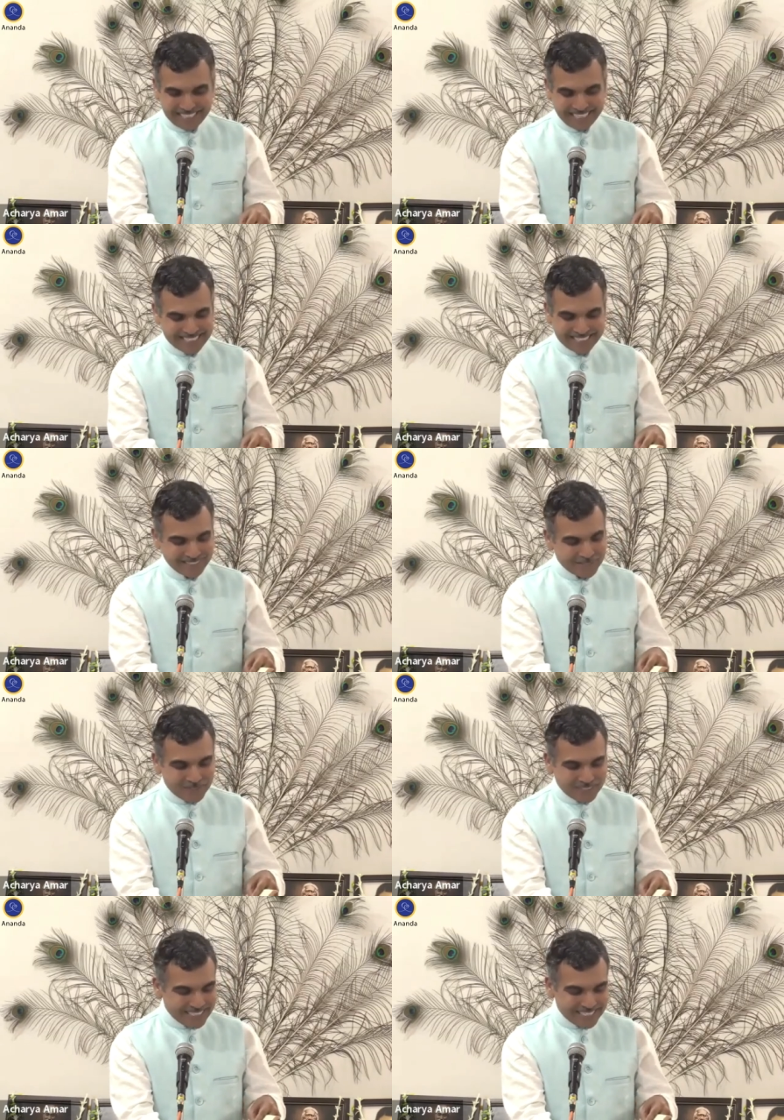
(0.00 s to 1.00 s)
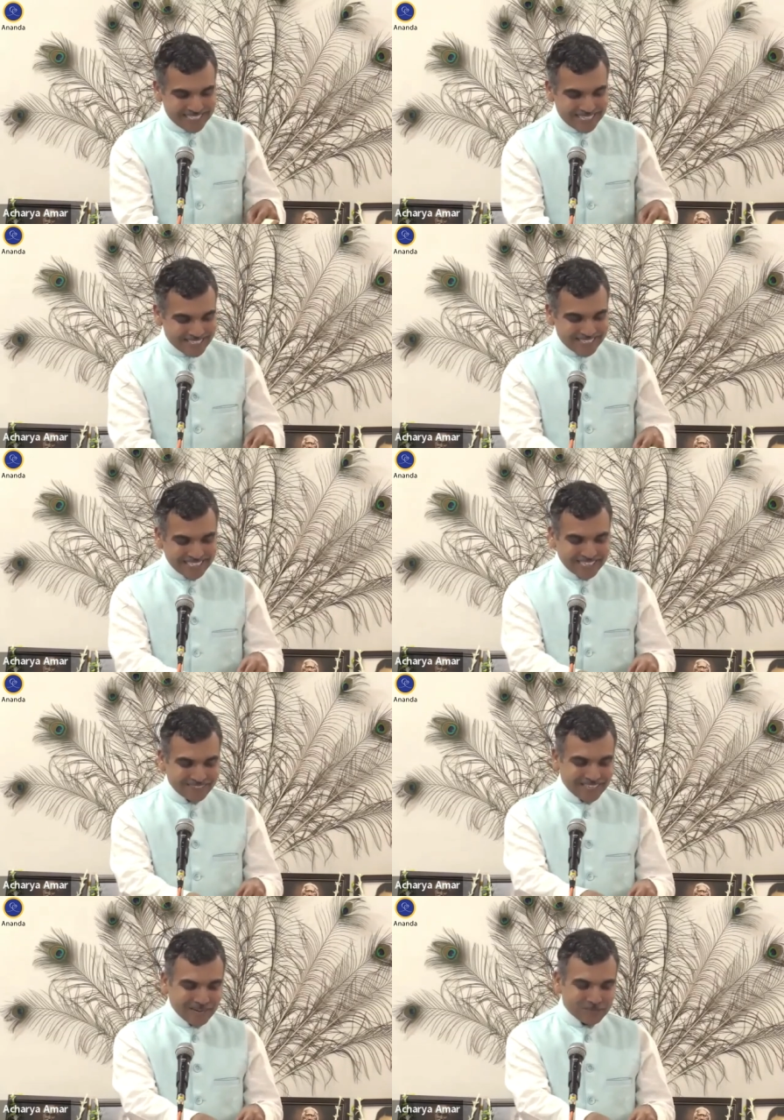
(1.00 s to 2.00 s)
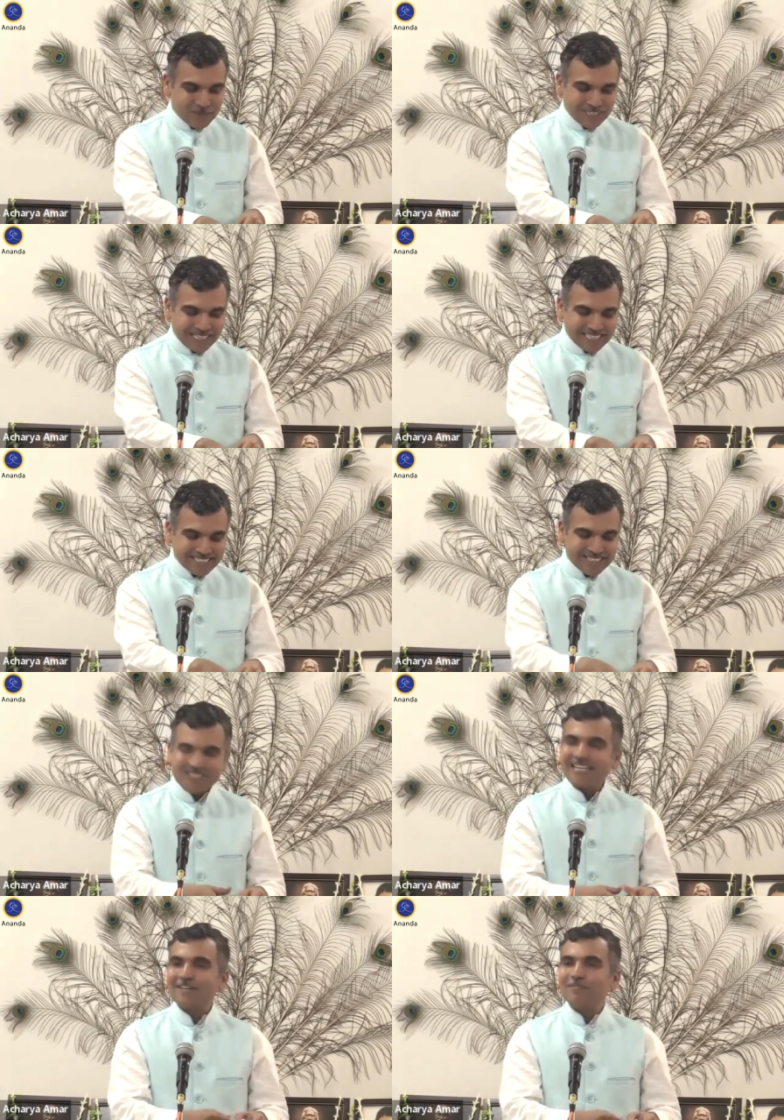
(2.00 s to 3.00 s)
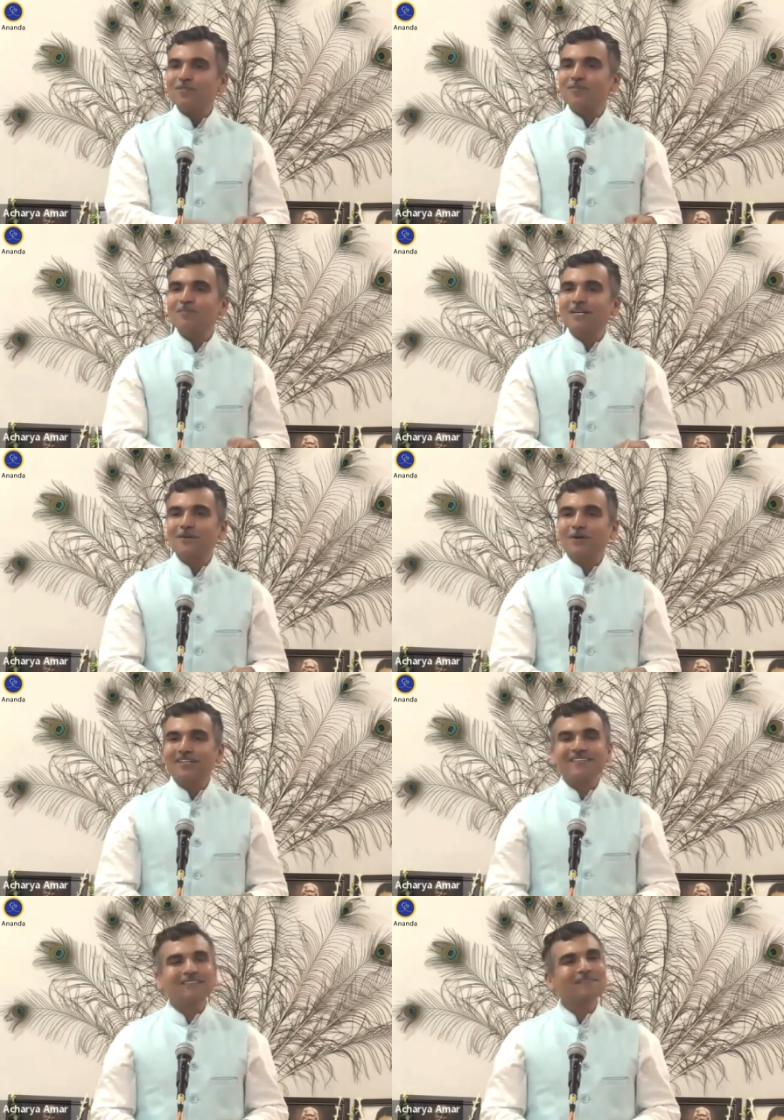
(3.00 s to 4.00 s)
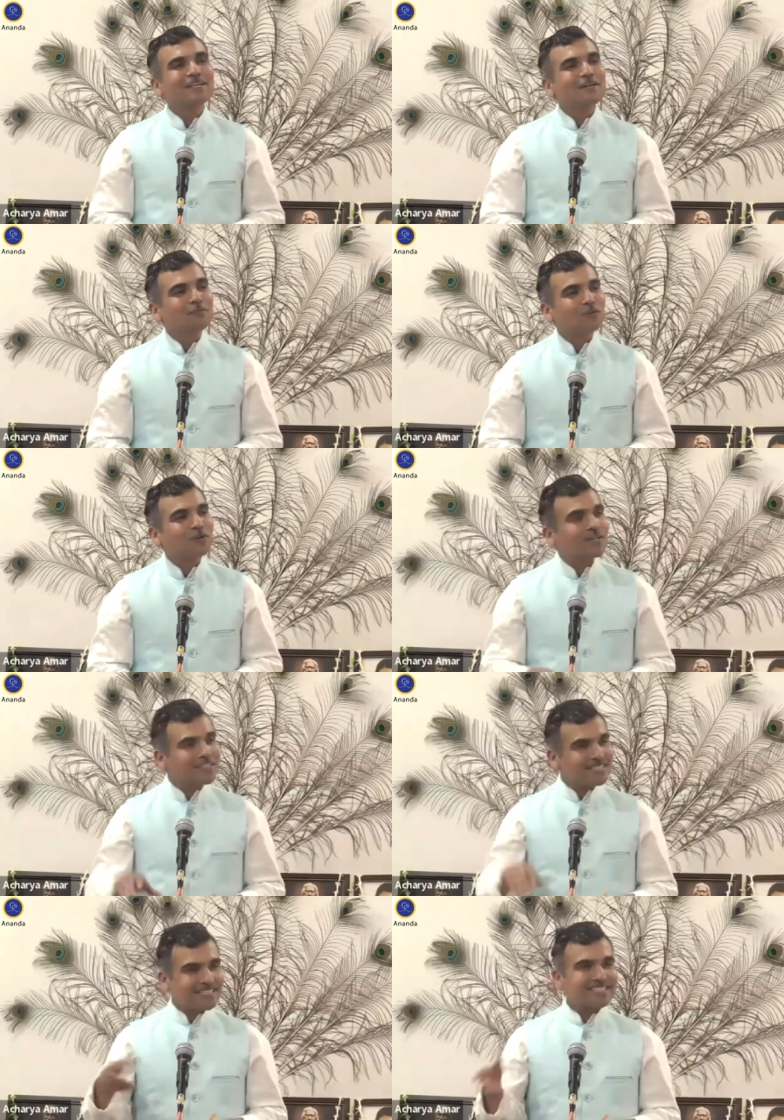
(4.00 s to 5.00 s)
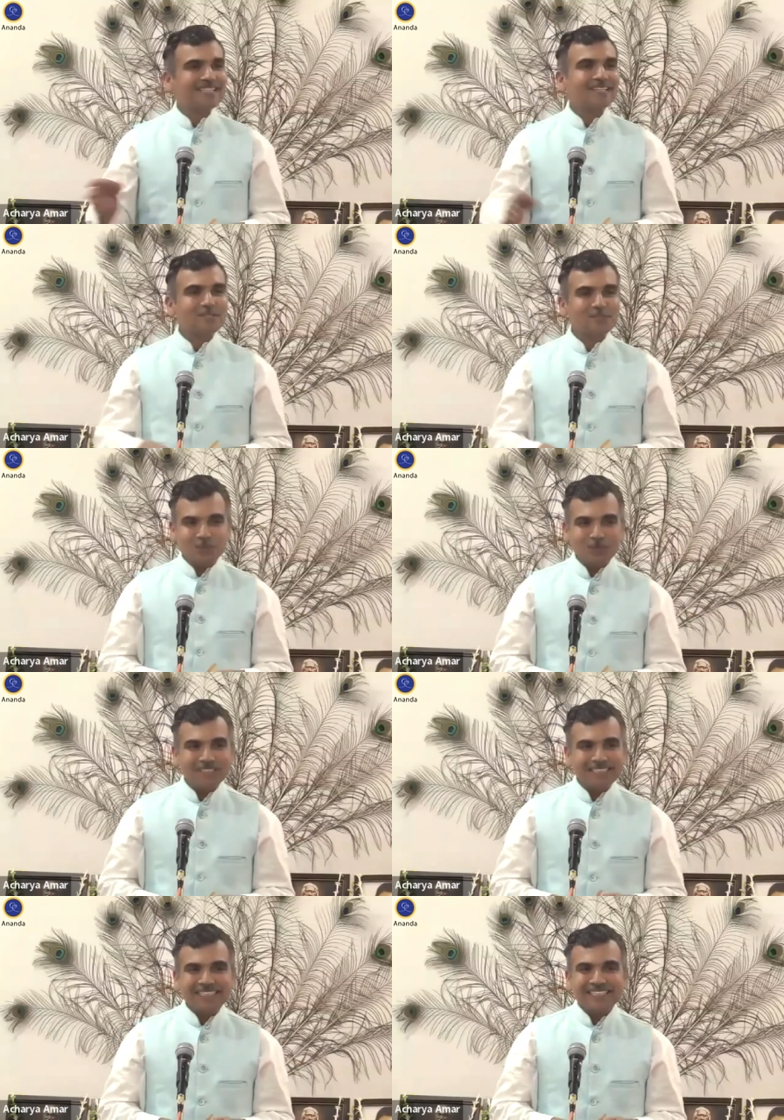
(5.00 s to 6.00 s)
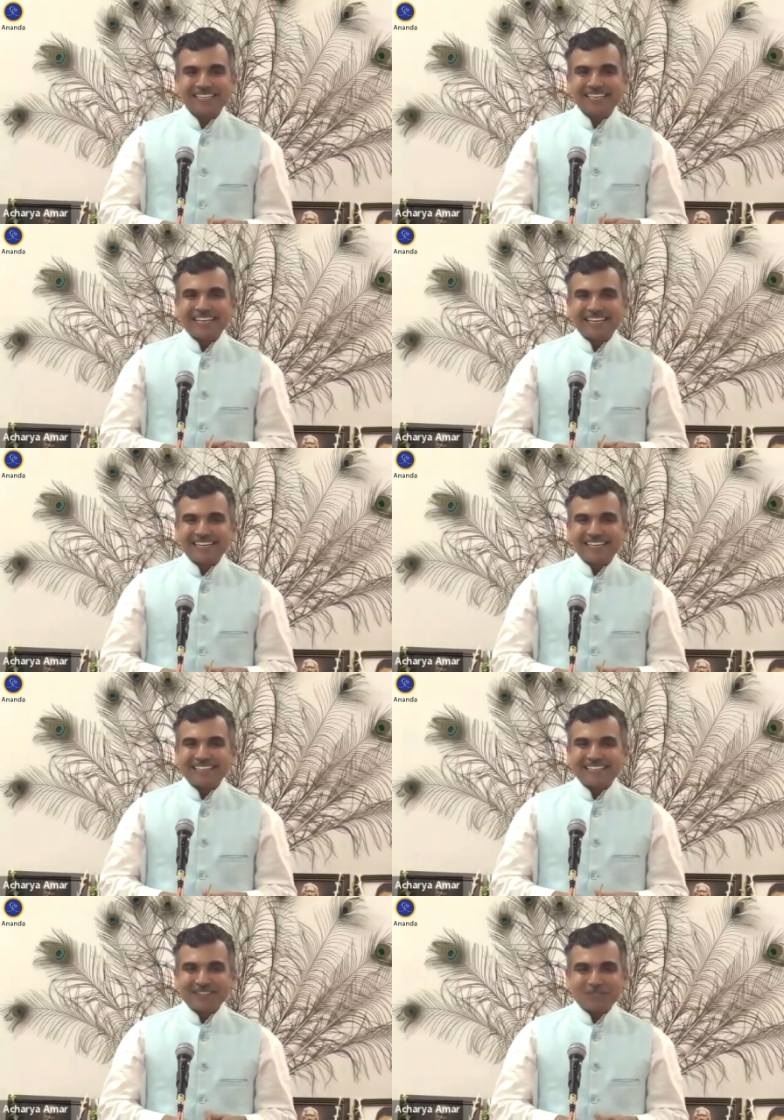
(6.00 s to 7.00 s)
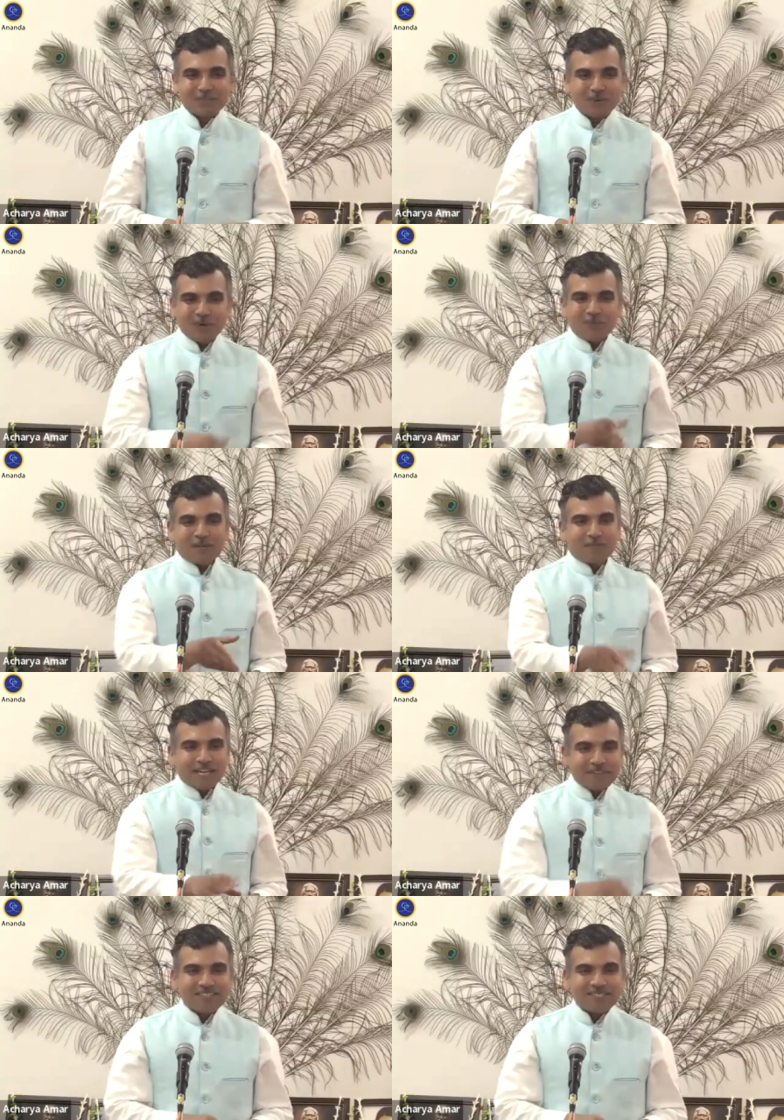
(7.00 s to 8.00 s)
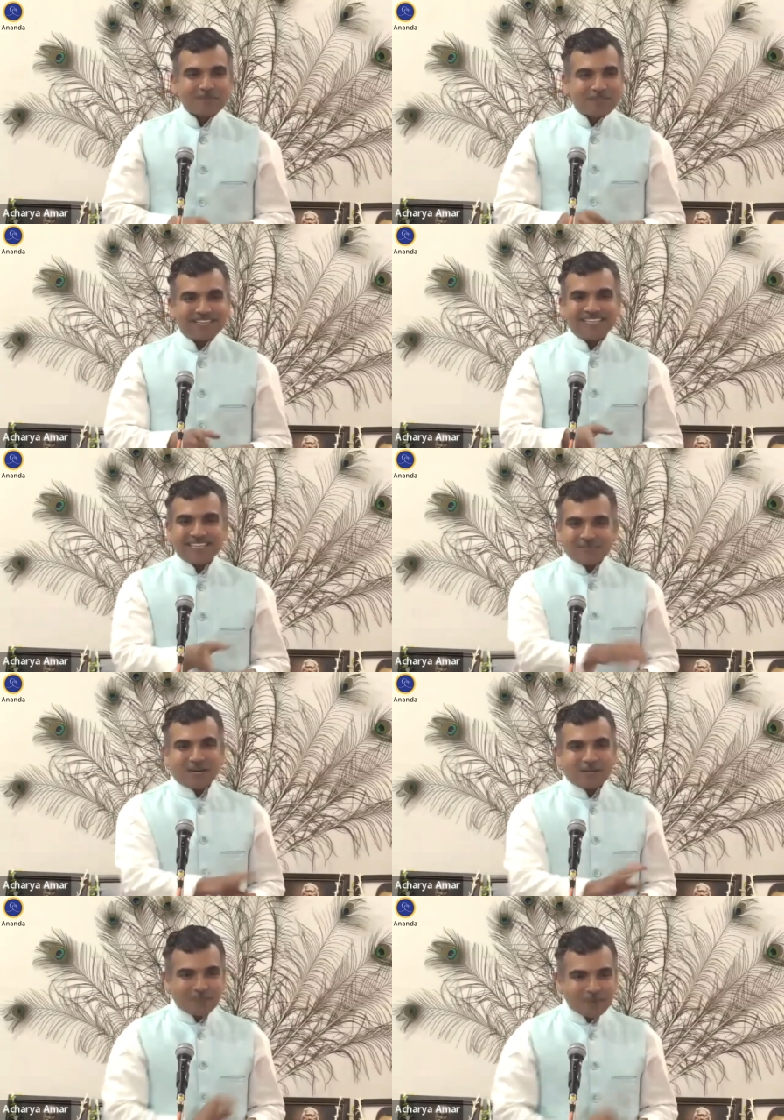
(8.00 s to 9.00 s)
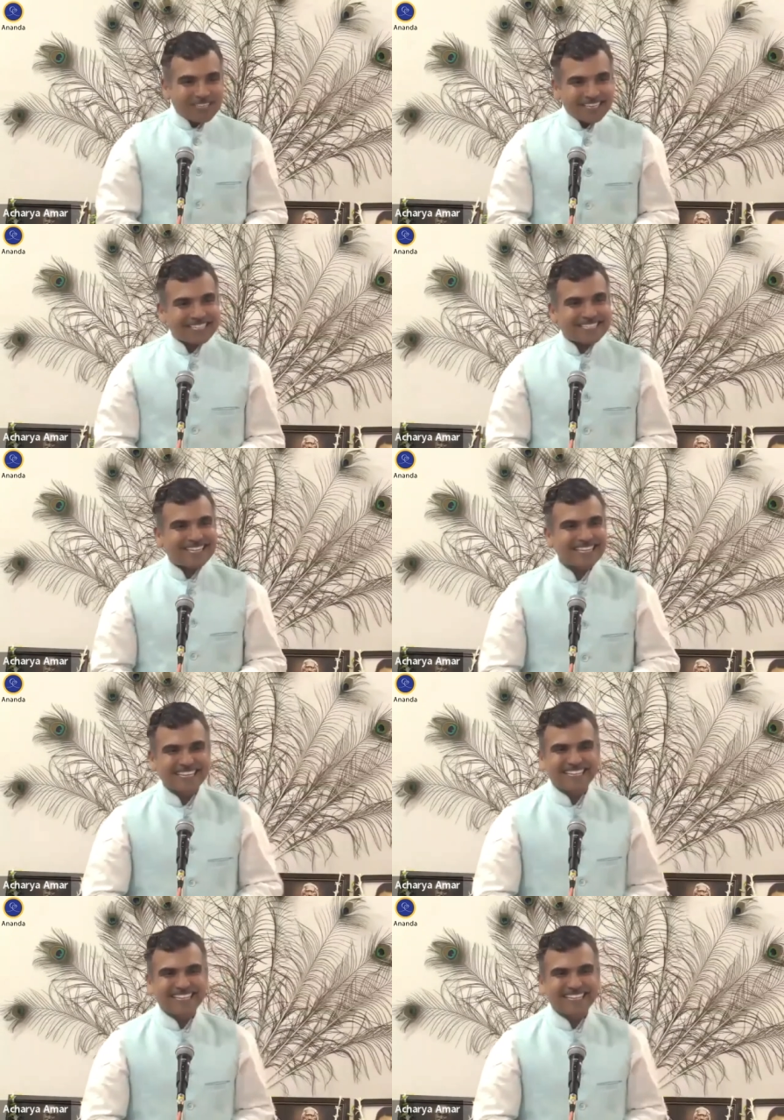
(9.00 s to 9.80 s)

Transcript: I said, you know, these tests, they never come to an end. Yesterday, I was with my daughter for her test in her school. And tomorrow, my wife is appearing in one more test.